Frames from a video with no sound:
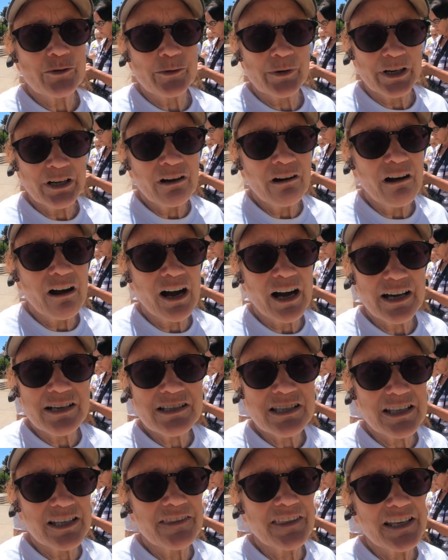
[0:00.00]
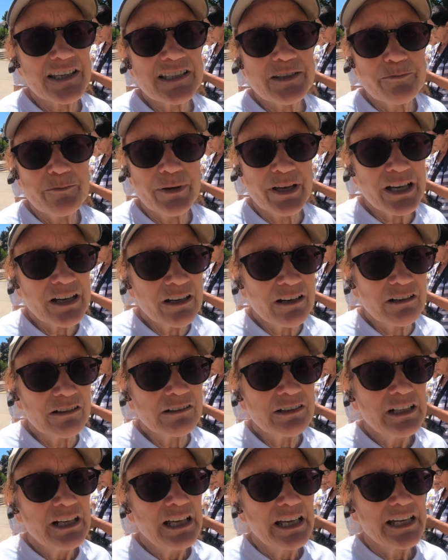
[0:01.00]
realize that this bill
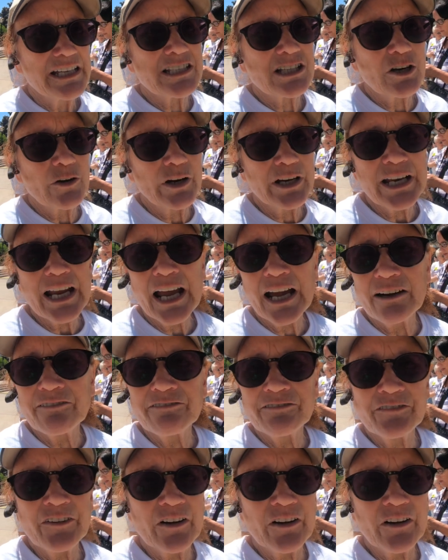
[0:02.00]
is going to have